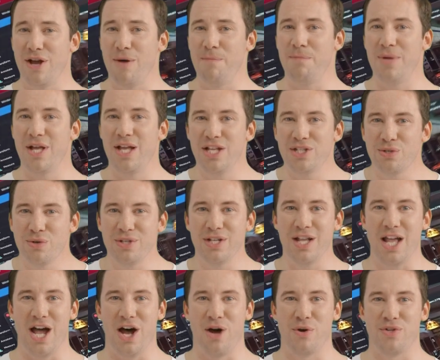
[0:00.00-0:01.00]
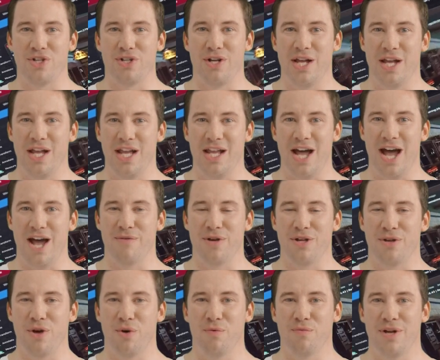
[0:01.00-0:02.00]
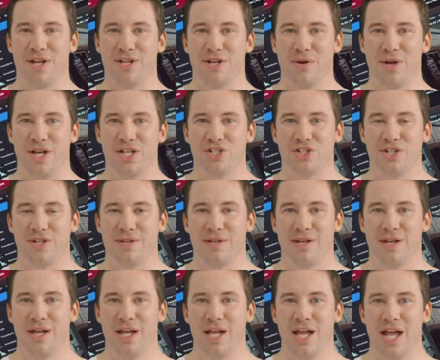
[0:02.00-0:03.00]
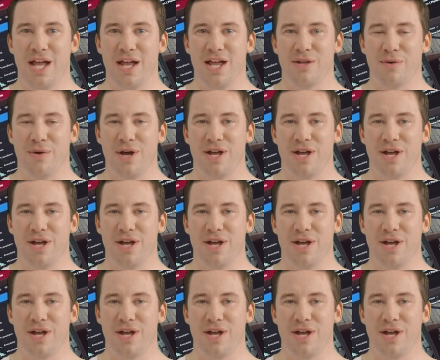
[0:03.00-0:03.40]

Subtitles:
on a bed or couch and having no ventilation. And